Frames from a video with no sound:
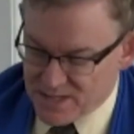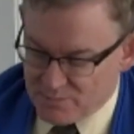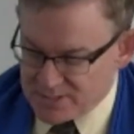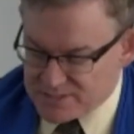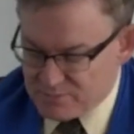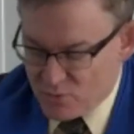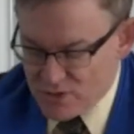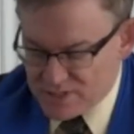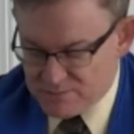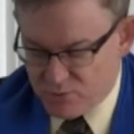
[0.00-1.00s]
But it's
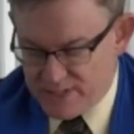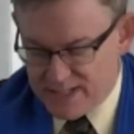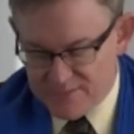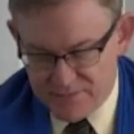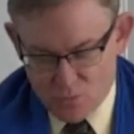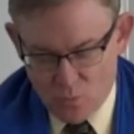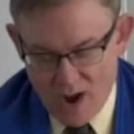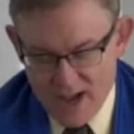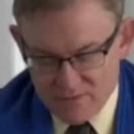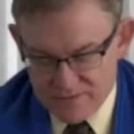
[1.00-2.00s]
important to point out that
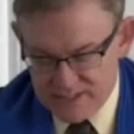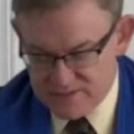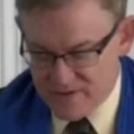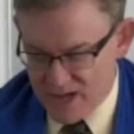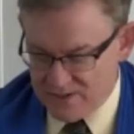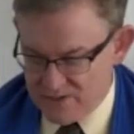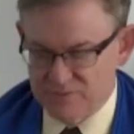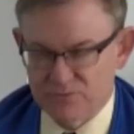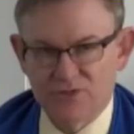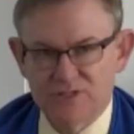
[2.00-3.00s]
while these values
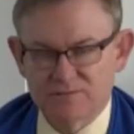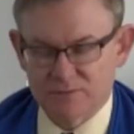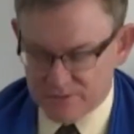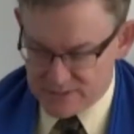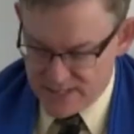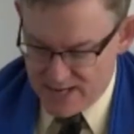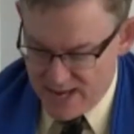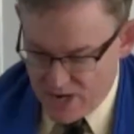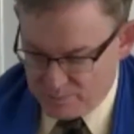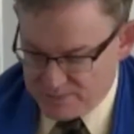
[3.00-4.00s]
and principles
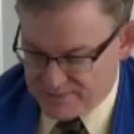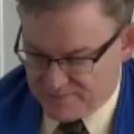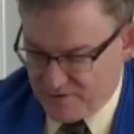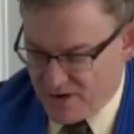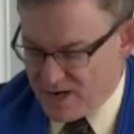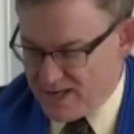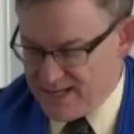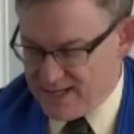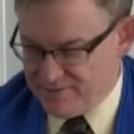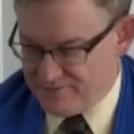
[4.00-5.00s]
help define
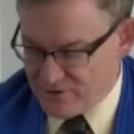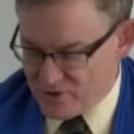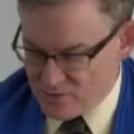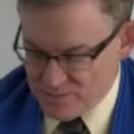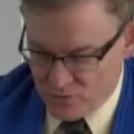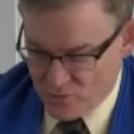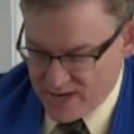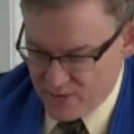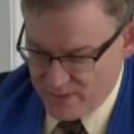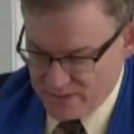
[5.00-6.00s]
and affirm the
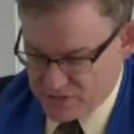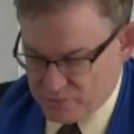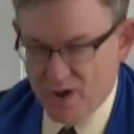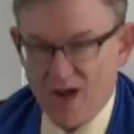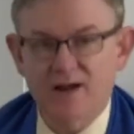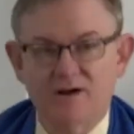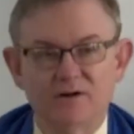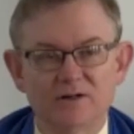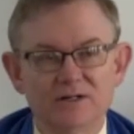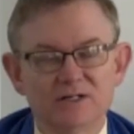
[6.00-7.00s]
way we
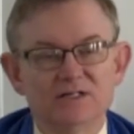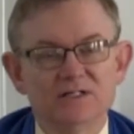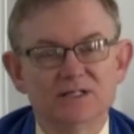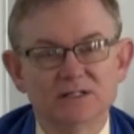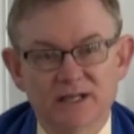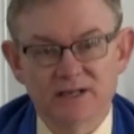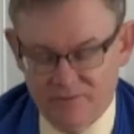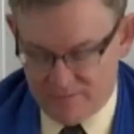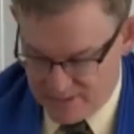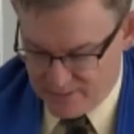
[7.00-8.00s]
aspire to
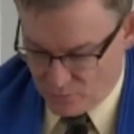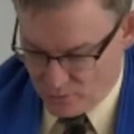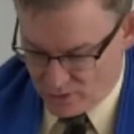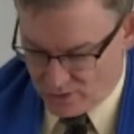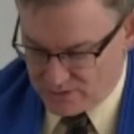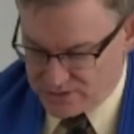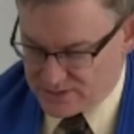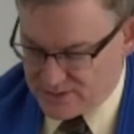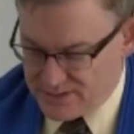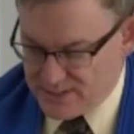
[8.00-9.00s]
live in the world,
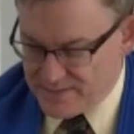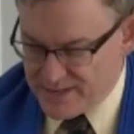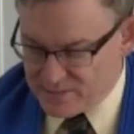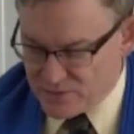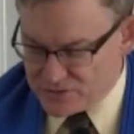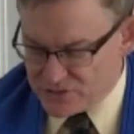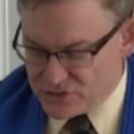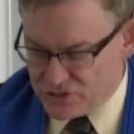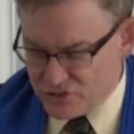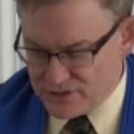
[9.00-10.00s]
they are most
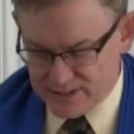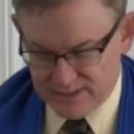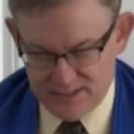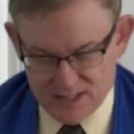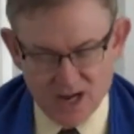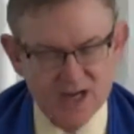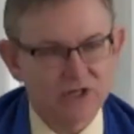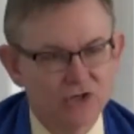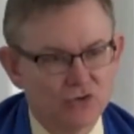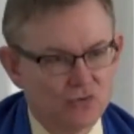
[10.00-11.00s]
assuredly not a
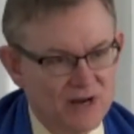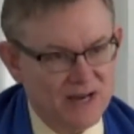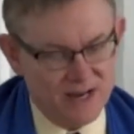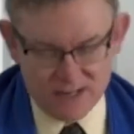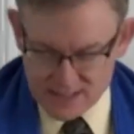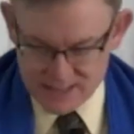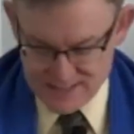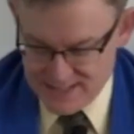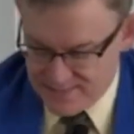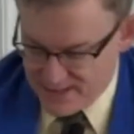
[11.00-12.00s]
creed
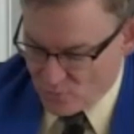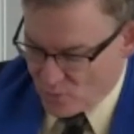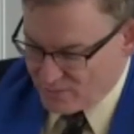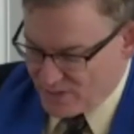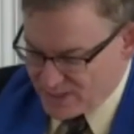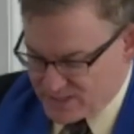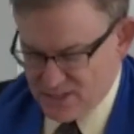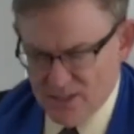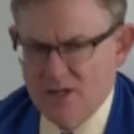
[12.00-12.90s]
that one must